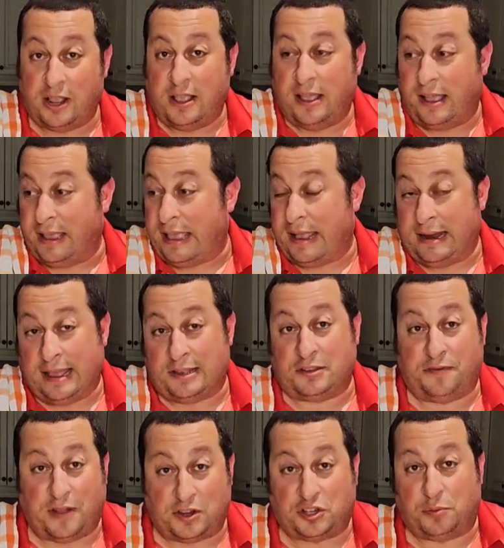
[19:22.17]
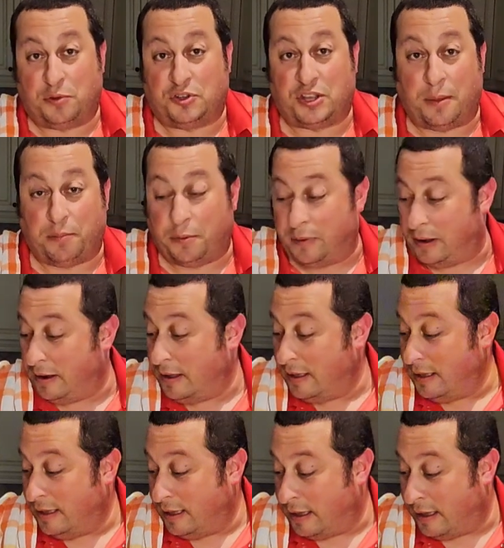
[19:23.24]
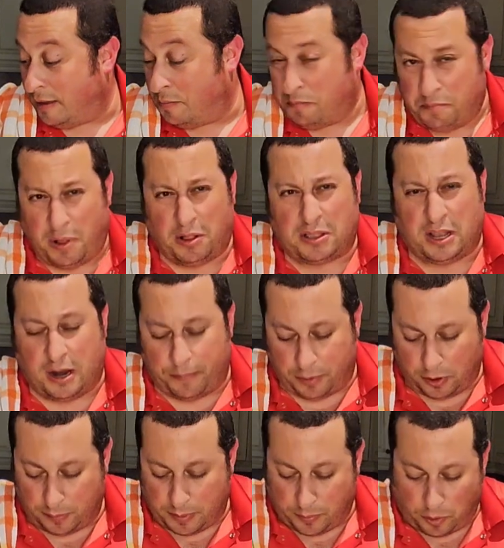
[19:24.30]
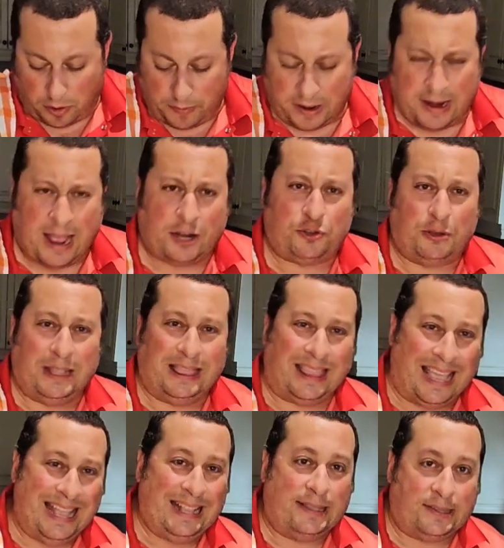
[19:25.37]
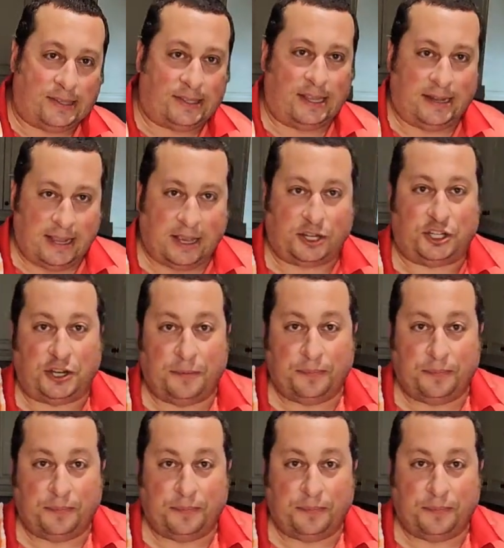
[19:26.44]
Again, as a vegetable supplement, bulk it up a little bit more, but it actually lightens the dish